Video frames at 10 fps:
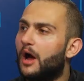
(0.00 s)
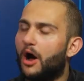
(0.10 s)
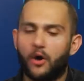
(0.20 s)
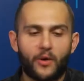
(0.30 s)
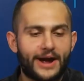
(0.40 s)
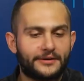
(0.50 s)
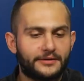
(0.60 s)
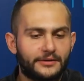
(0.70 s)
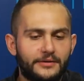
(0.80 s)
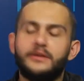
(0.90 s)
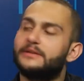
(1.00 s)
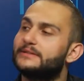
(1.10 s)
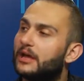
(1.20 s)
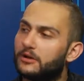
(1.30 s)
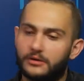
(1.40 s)
All right.
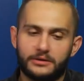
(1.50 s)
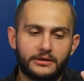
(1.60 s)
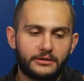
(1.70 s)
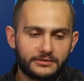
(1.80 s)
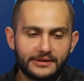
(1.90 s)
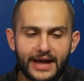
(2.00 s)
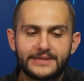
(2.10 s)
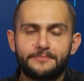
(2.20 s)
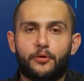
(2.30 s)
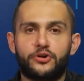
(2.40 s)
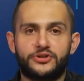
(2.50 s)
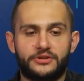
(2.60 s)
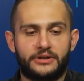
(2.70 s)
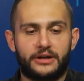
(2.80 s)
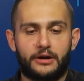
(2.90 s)
Now, the last
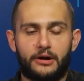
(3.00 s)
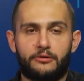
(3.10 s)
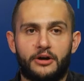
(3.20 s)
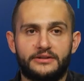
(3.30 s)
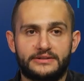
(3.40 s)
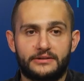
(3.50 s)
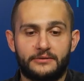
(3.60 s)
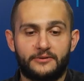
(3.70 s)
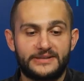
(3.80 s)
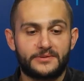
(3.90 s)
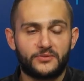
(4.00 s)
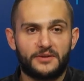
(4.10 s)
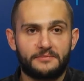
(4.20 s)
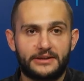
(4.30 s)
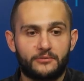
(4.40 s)
portion around the investments we
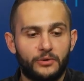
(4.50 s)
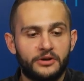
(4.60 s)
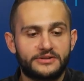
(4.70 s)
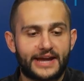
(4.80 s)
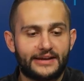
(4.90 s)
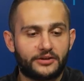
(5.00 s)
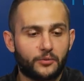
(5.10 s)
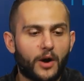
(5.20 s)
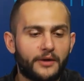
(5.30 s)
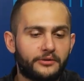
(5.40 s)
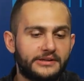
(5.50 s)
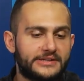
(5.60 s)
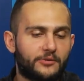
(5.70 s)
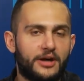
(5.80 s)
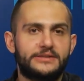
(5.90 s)
have made in Windows 8.1
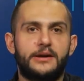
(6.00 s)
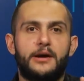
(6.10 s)
release was